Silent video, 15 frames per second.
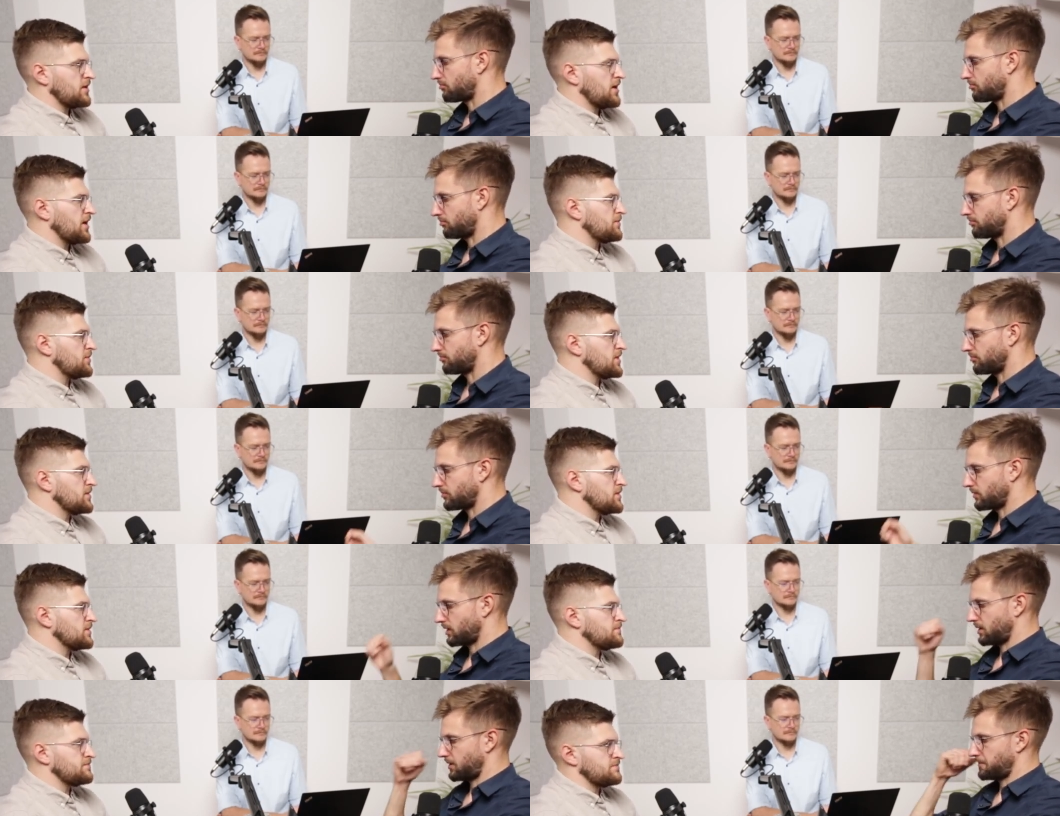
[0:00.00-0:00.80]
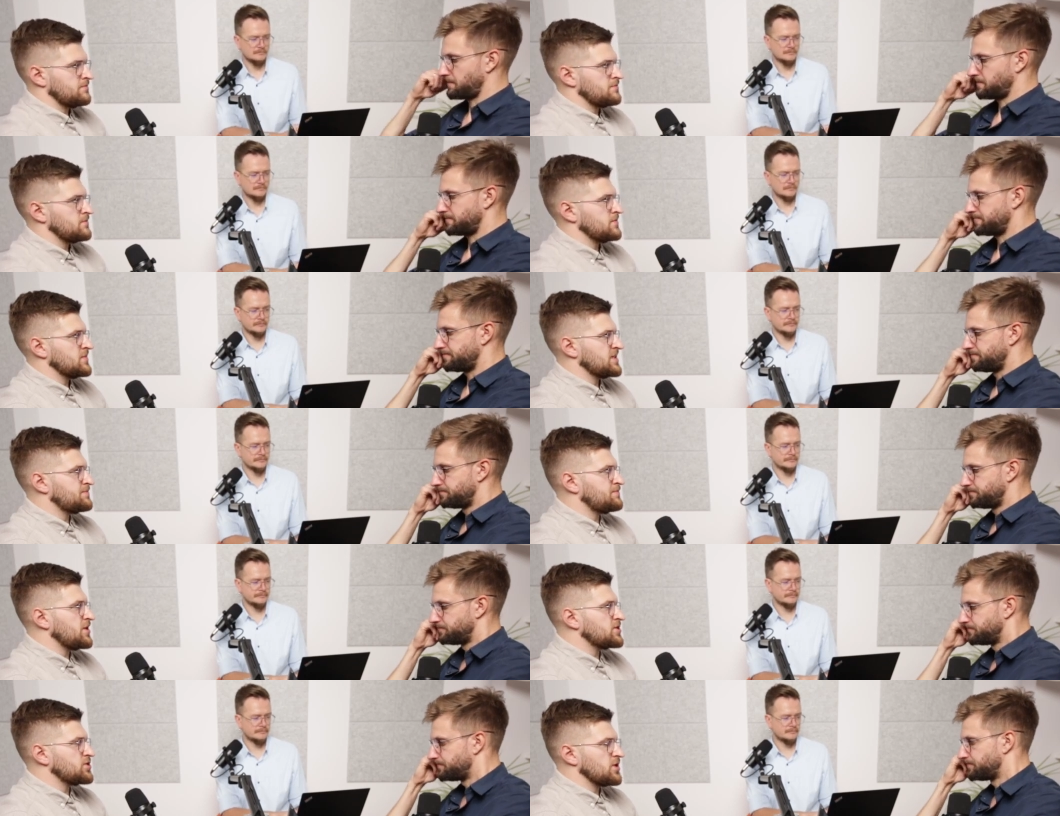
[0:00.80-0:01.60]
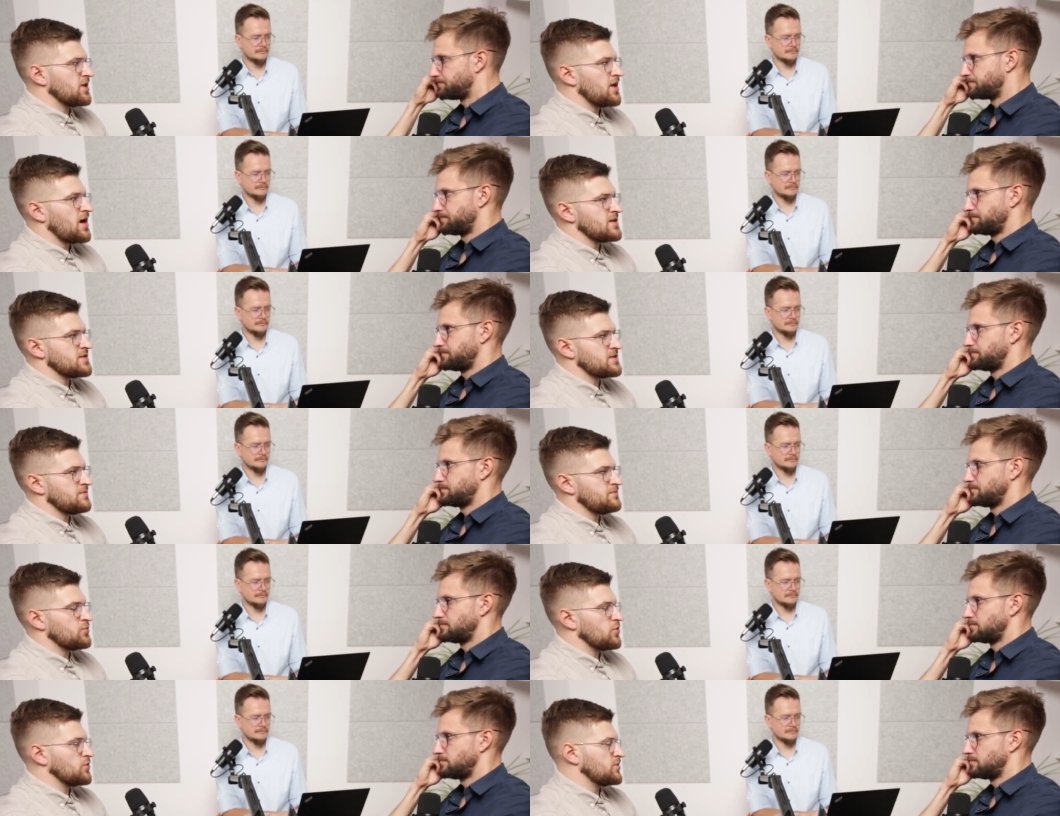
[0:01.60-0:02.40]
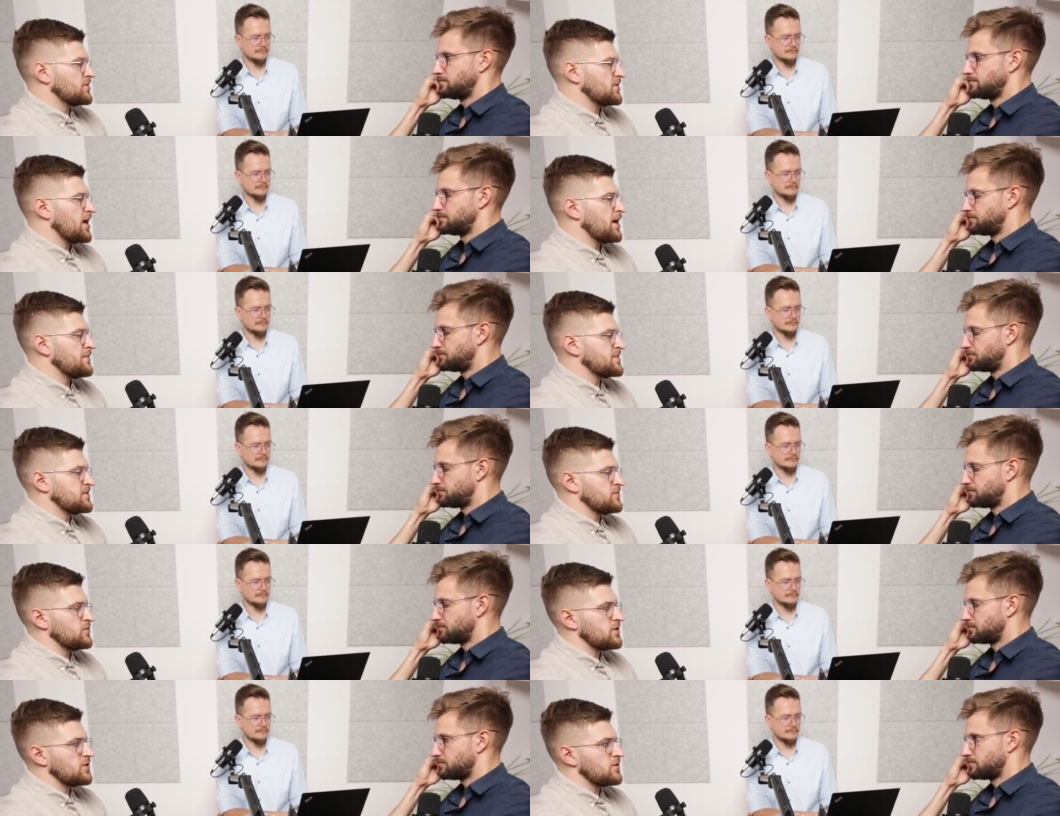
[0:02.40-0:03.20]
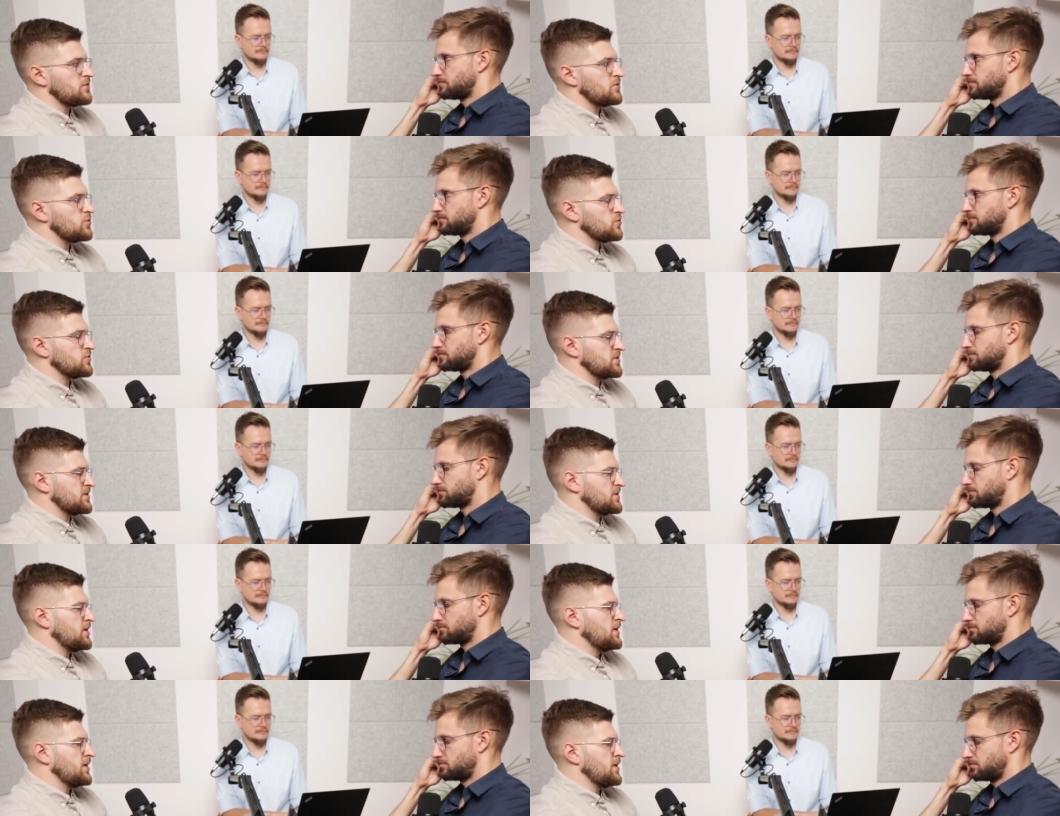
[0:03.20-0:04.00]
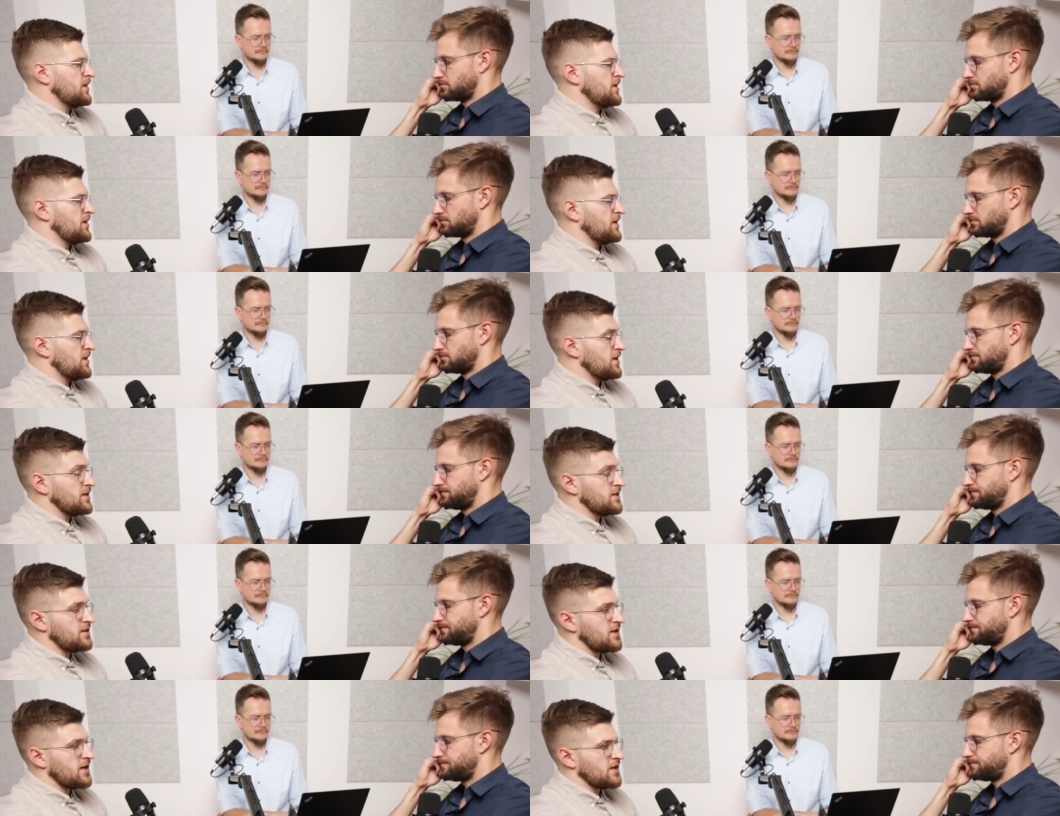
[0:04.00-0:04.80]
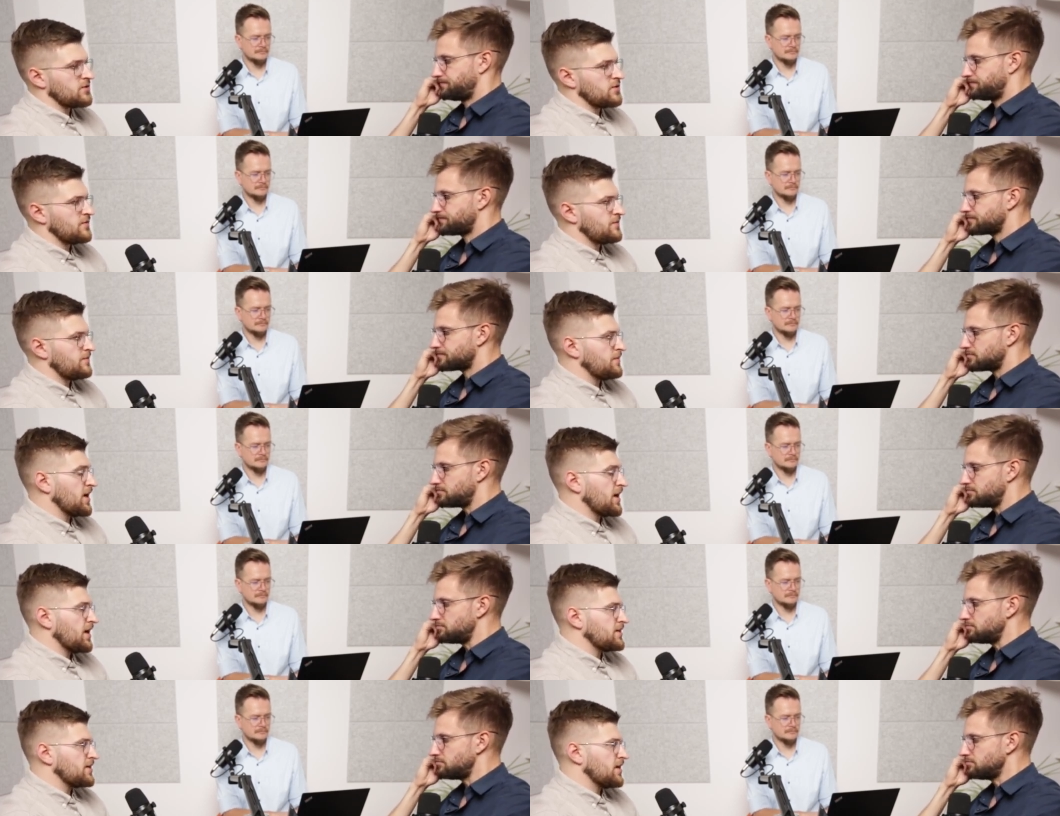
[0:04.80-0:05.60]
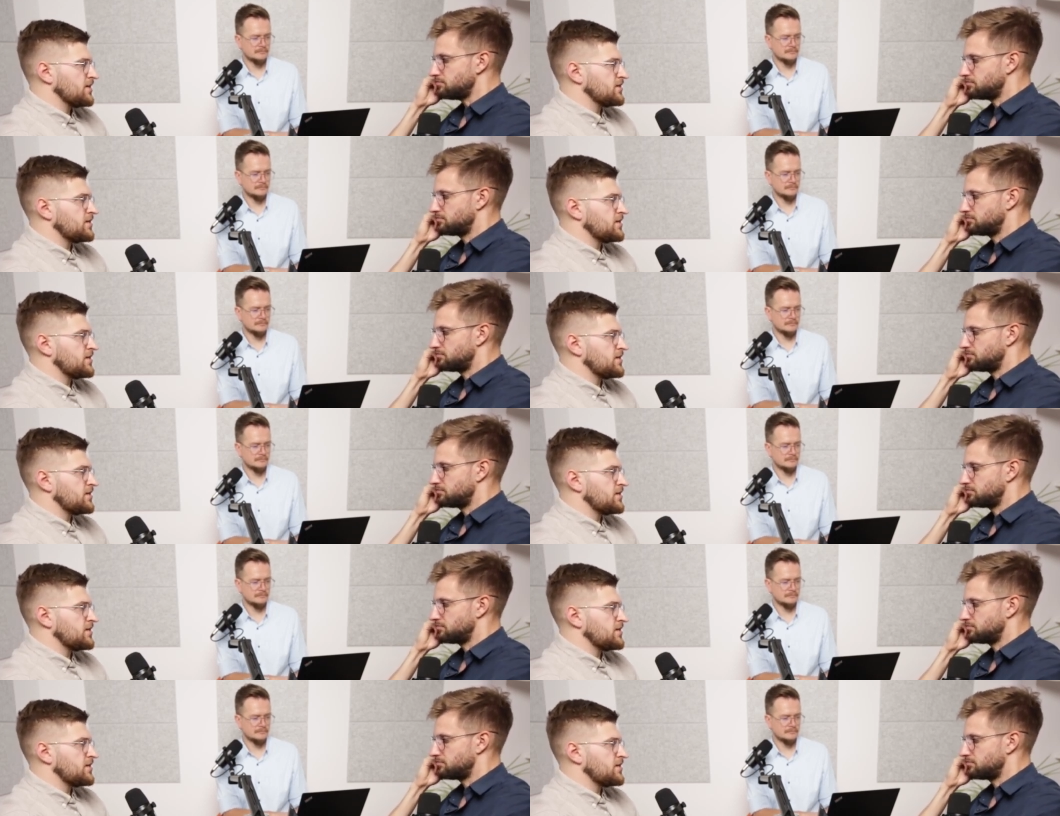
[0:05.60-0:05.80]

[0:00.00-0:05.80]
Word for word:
Speaker 1: I mean, the specialized prototypes we use in the end of mechanical